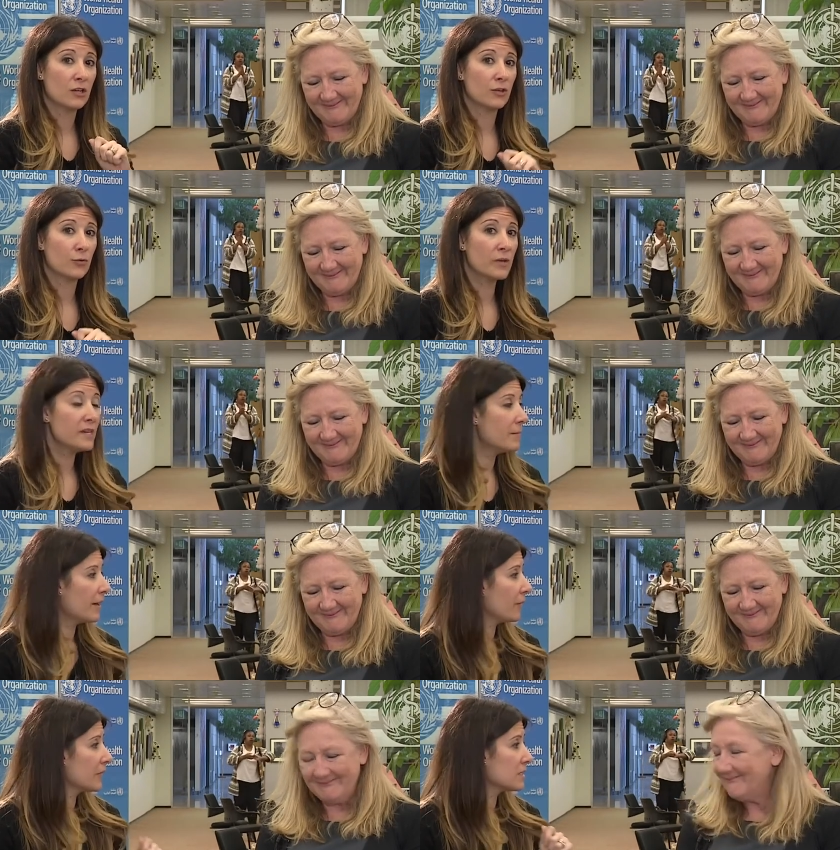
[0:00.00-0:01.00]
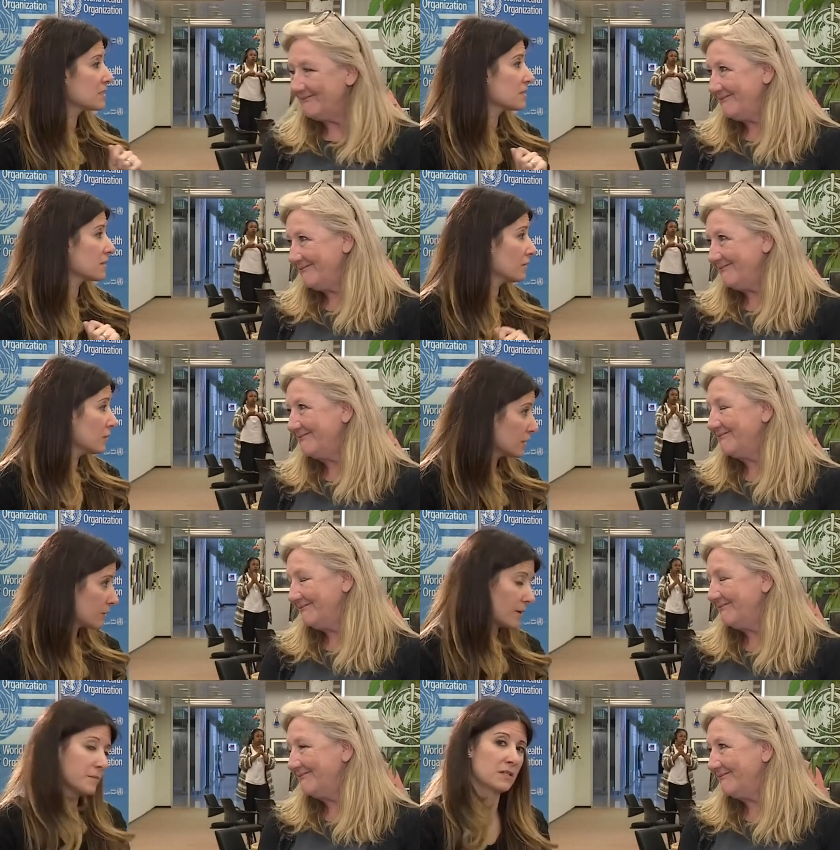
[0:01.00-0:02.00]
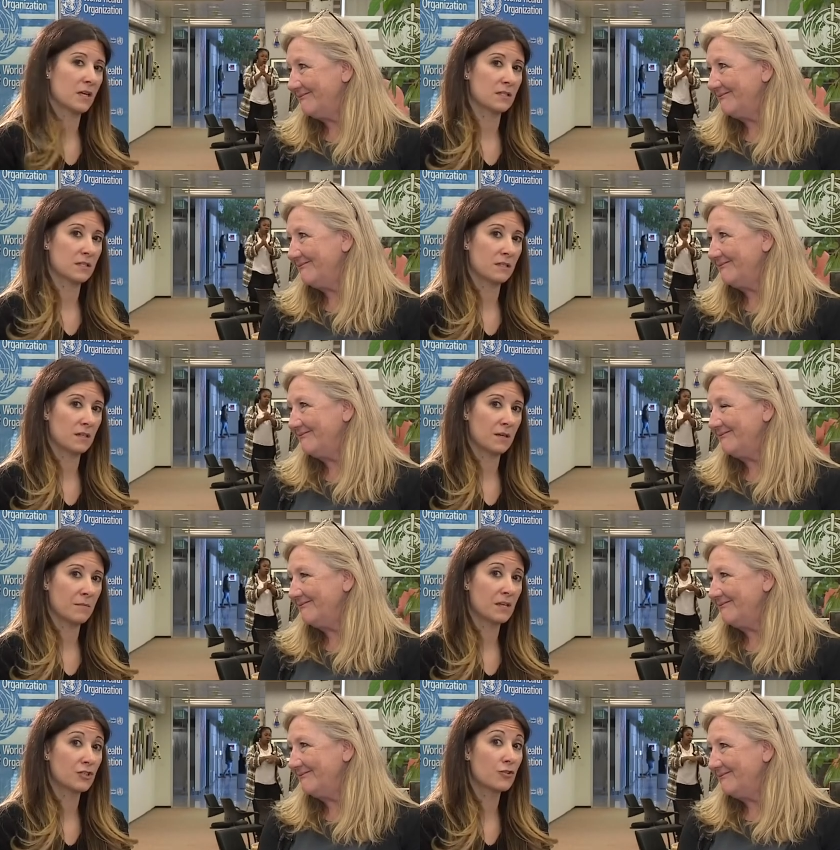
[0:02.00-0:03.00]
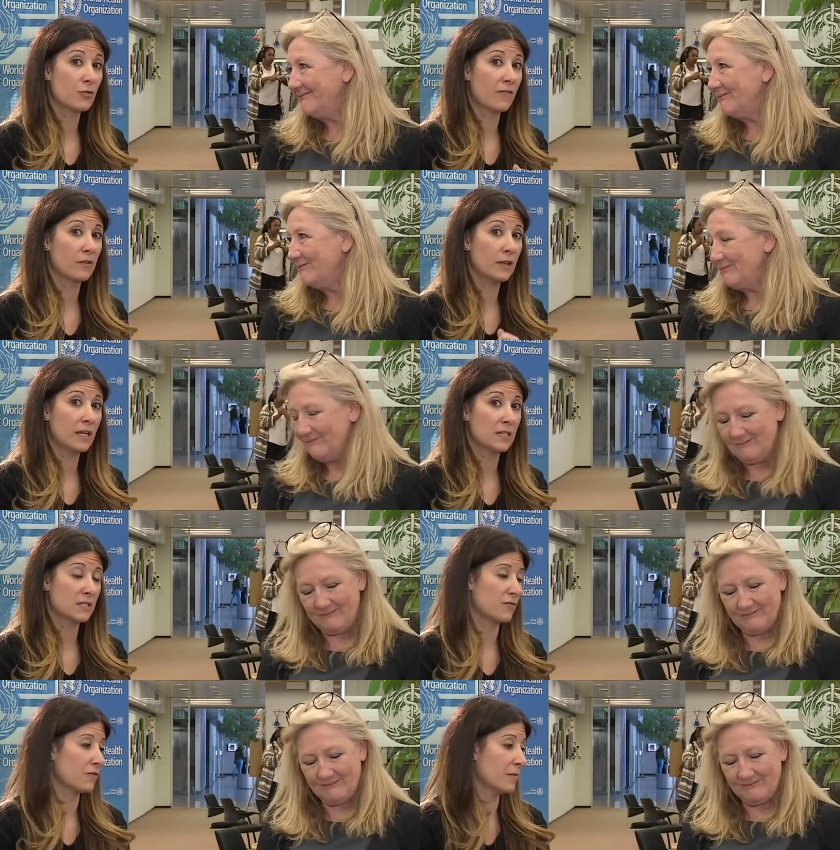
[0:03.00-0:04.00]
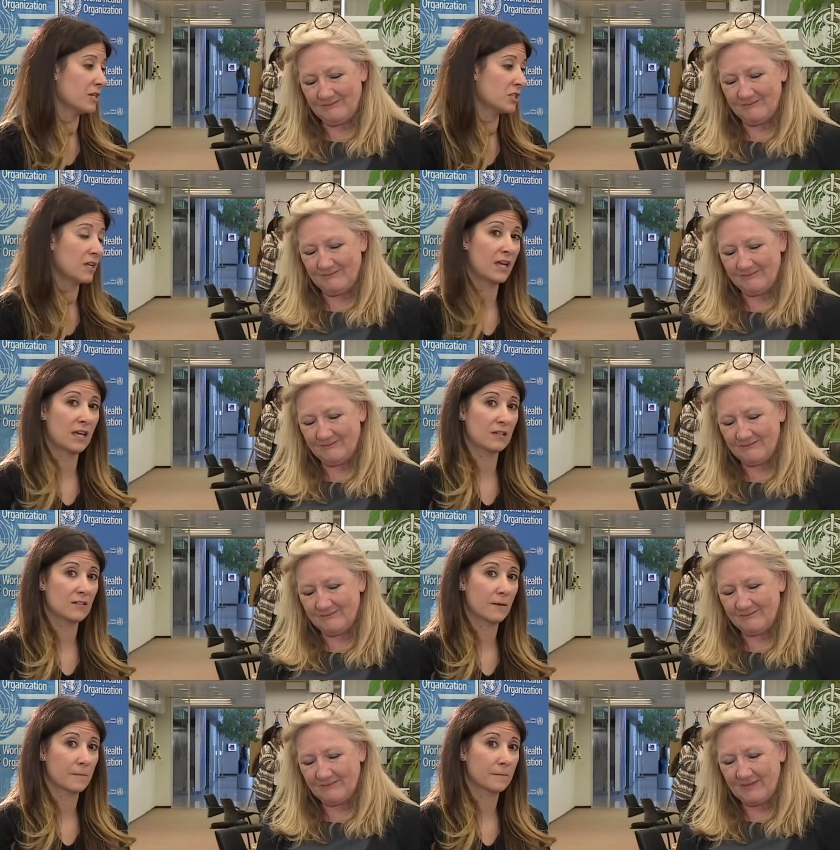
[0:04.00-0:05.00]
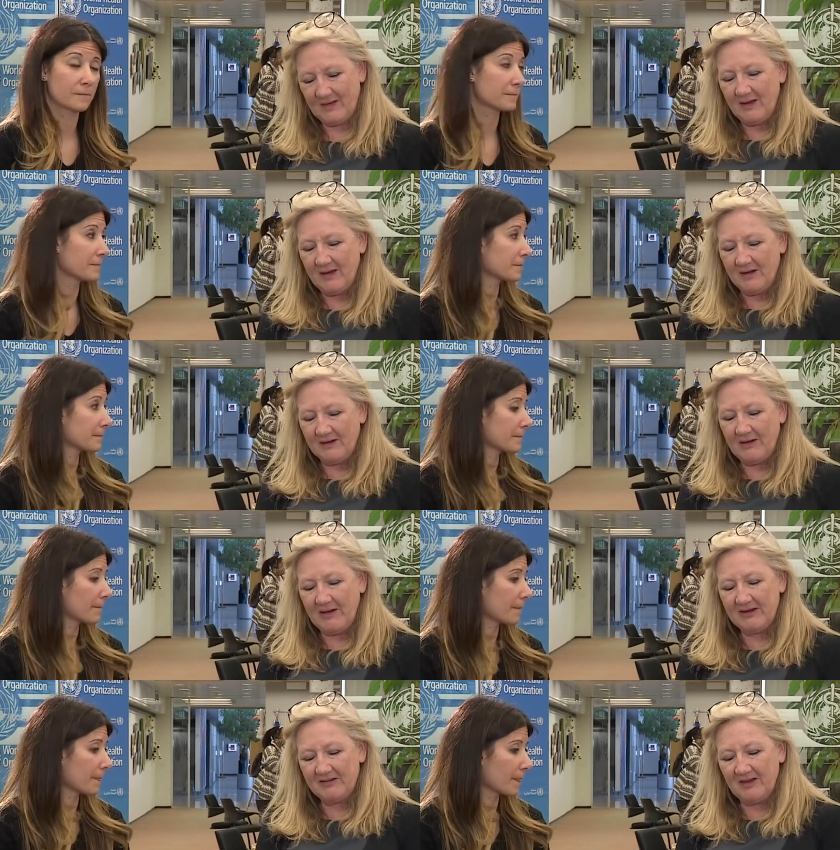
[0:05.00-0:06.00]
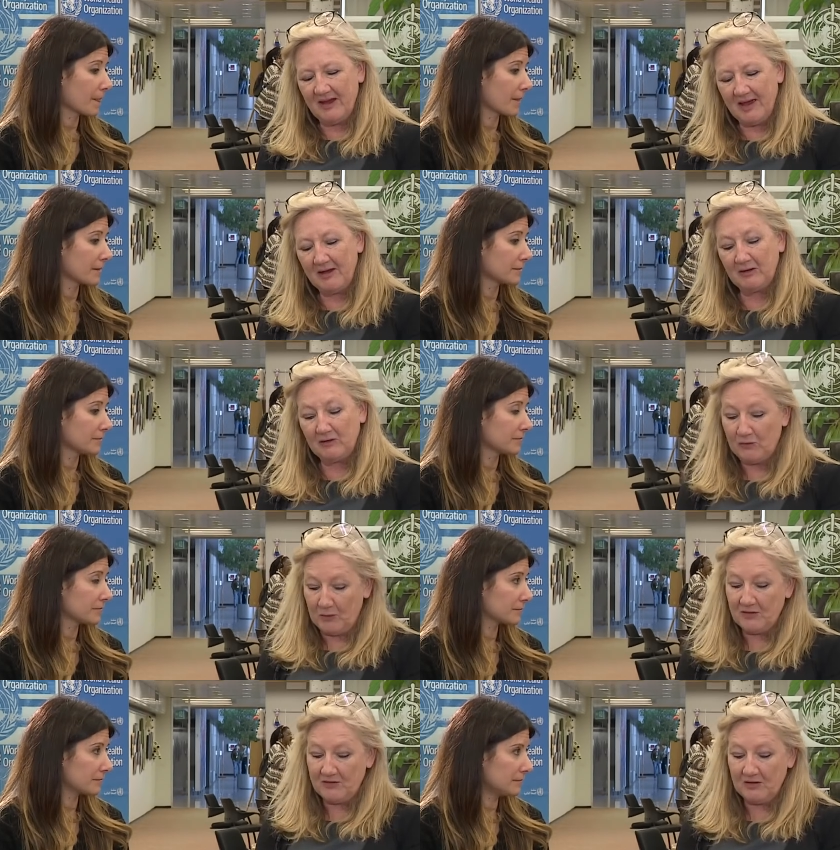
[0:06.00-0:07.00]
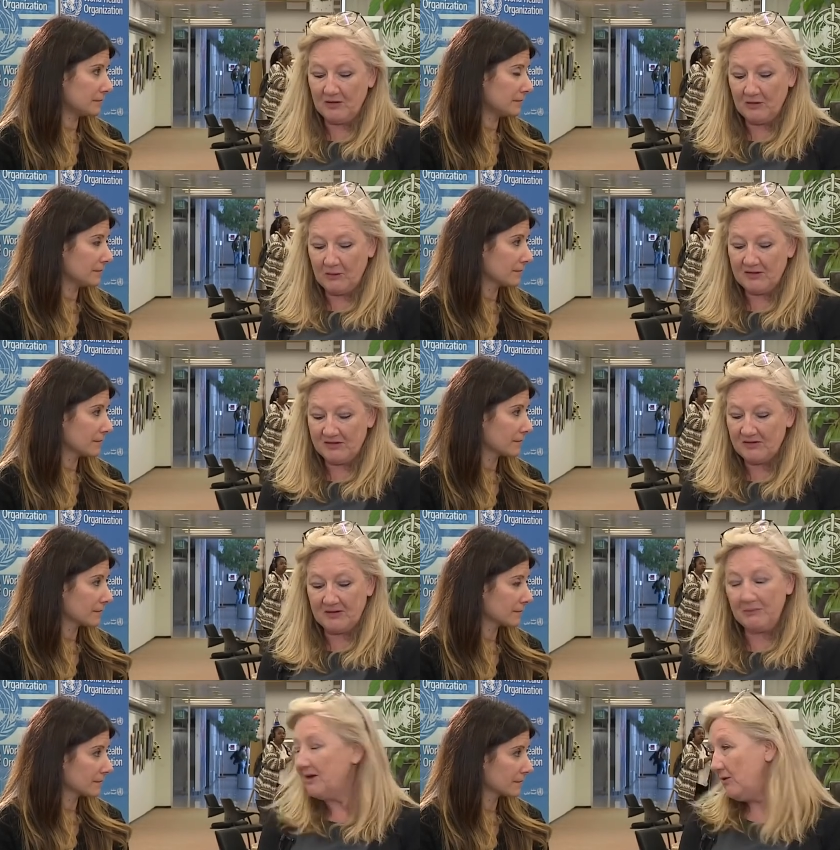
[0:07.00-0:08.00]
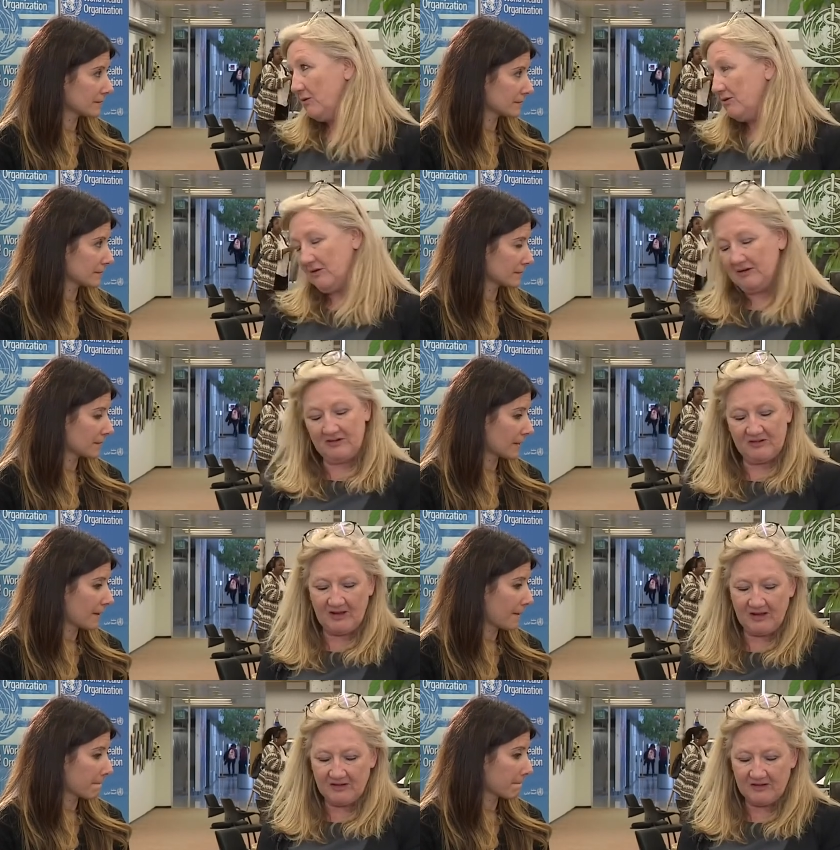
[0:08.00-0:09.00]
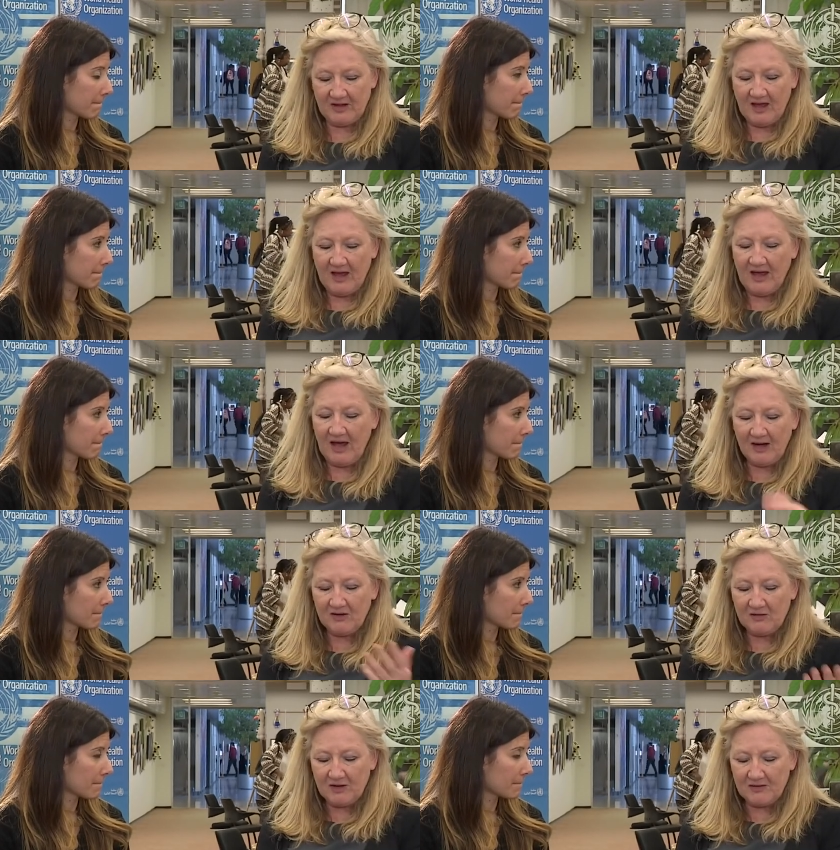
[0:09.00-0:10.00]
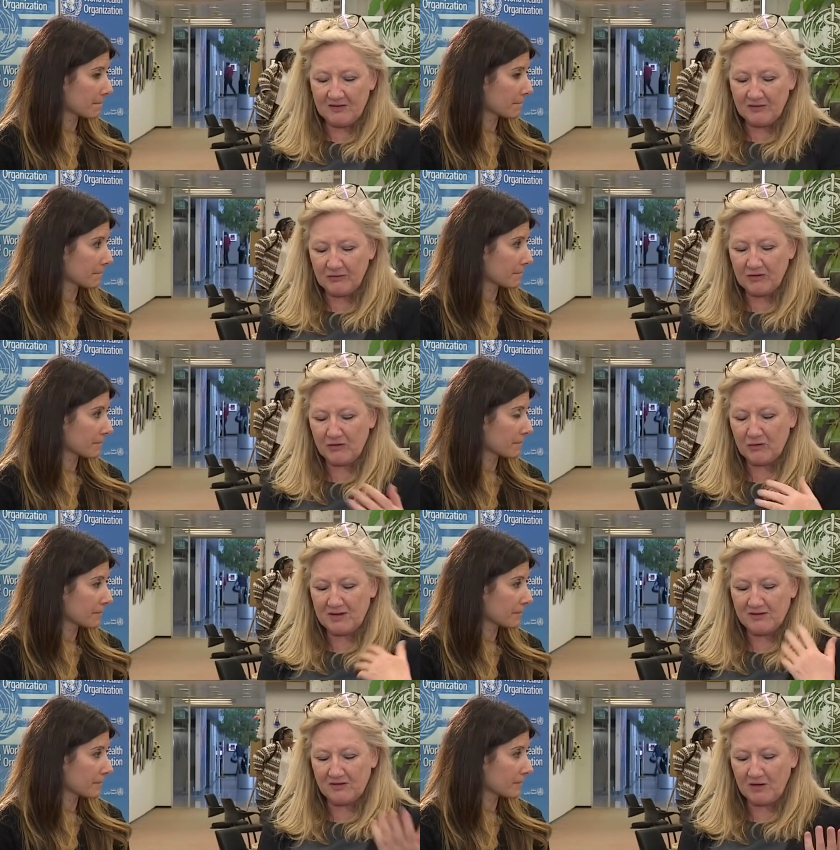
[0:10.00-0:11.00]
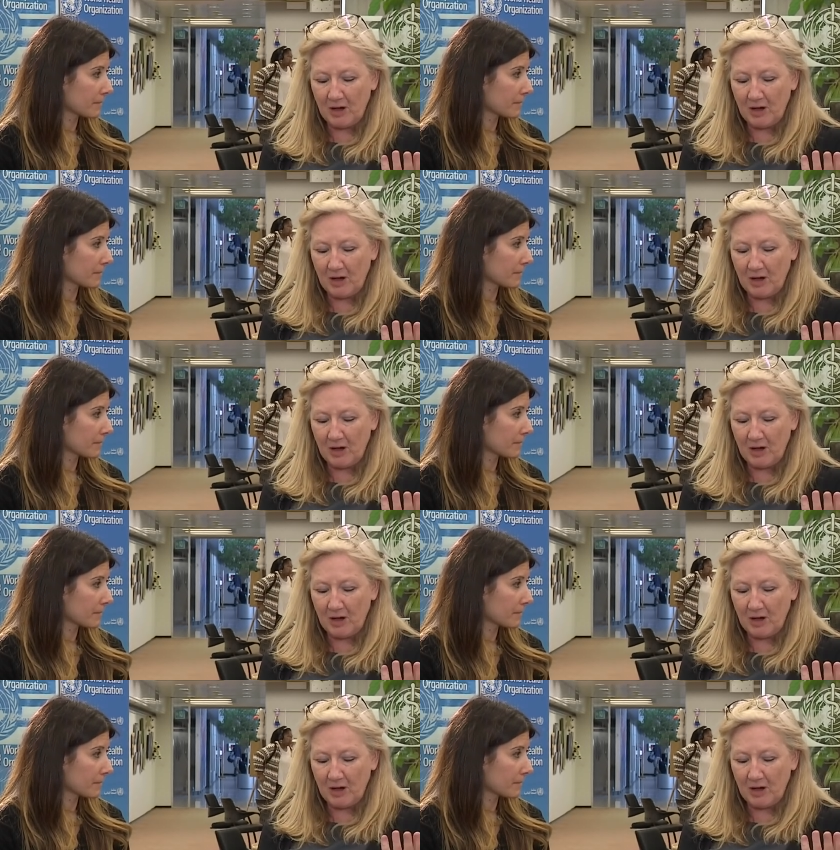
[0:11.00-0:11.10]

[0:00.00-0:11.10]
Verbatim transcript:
Speaker 1: you know, read about this and look at the websites and, and make sure you have the latest information at hand.
Speaker 2: Now, at Diagnos, wants to know the question that many want to understand is how can you tell the difference between just a